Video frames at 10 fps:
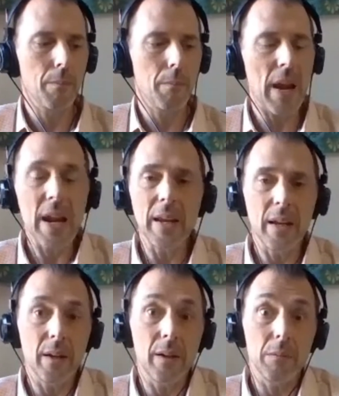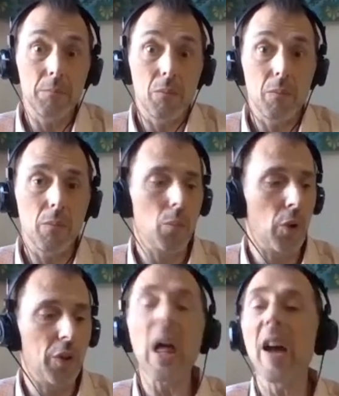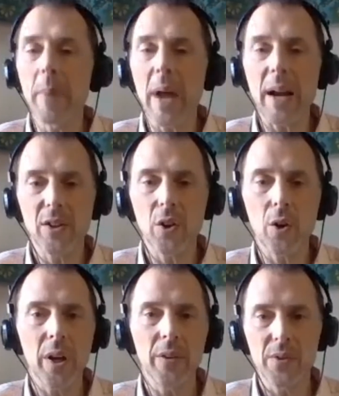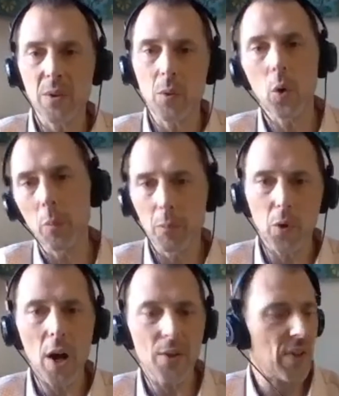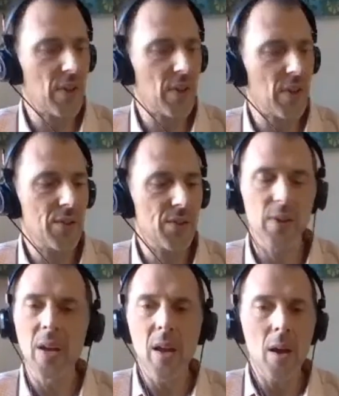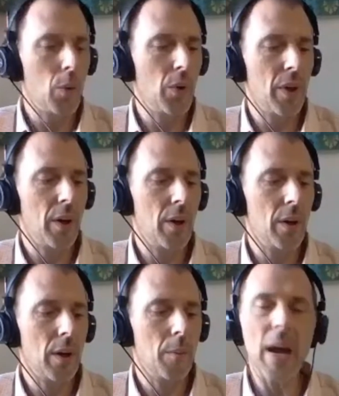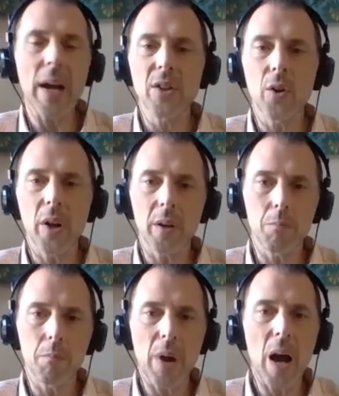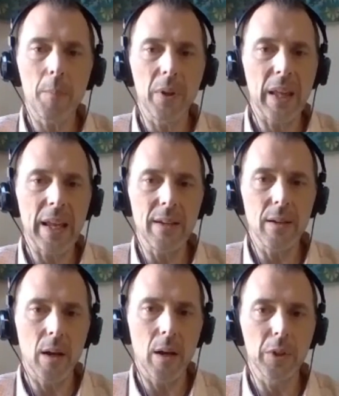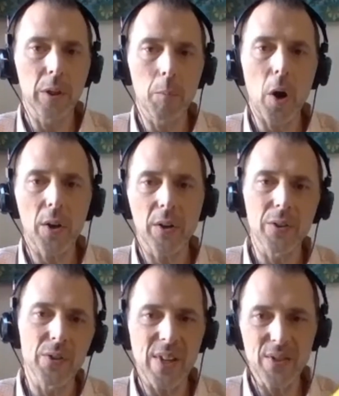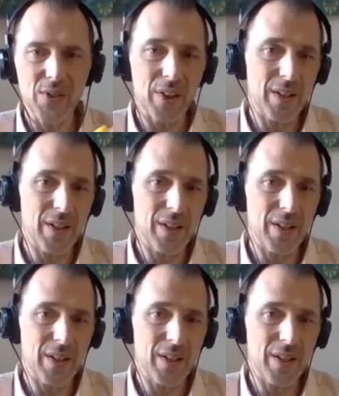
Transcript: made in a with live bacteria, and there's a whole process where the bacteria populate little particles that stick